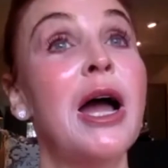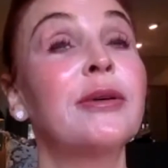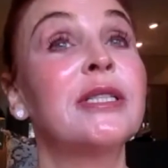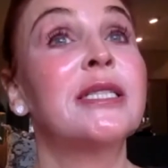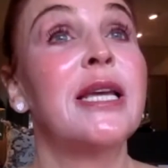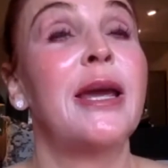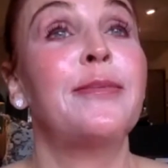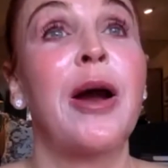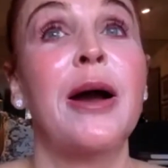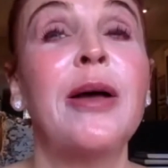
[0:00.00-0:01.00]
would say
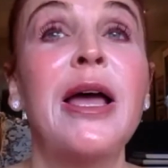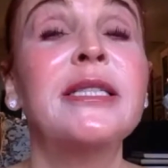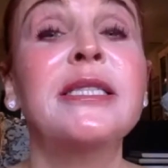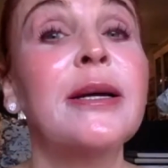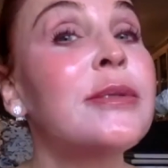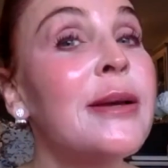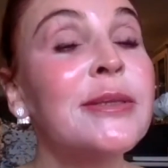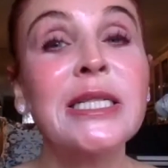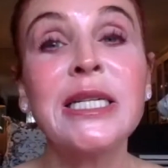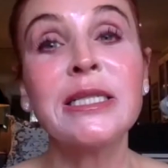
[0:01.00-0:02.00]
probably, and sometimes
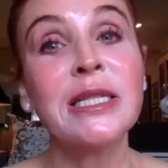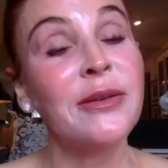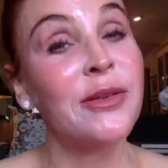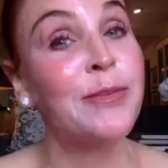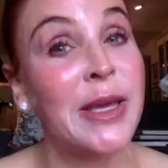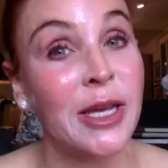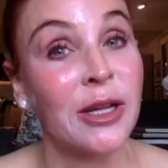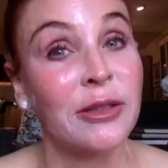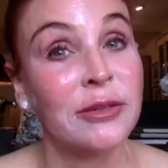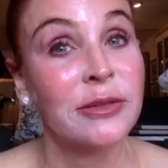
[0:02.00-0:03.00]
it doesn't even
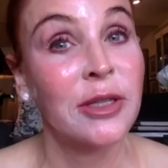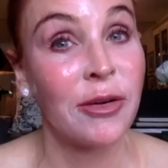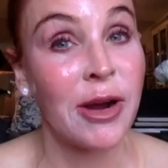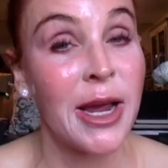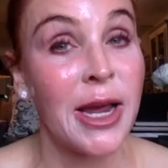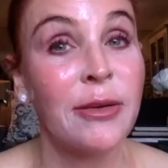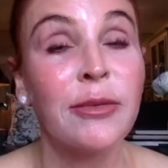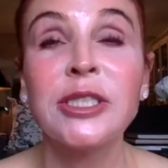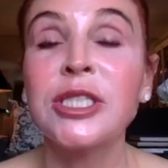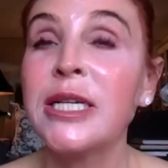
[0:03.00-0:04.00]
peel. Okay,
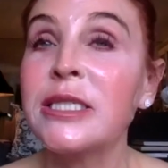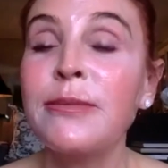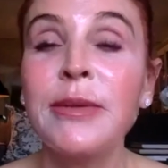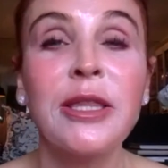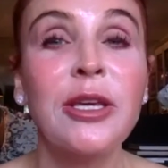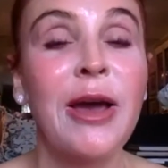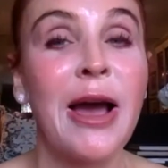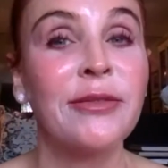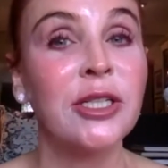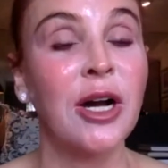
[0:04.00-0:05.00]
which doesn't mean that you
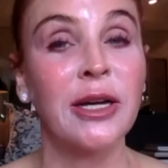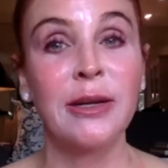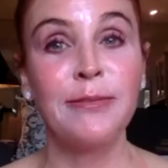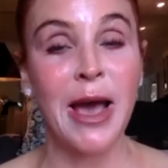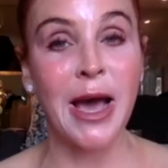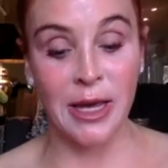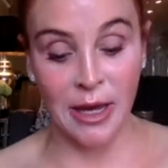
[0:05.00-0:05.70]
haven't gotten a bad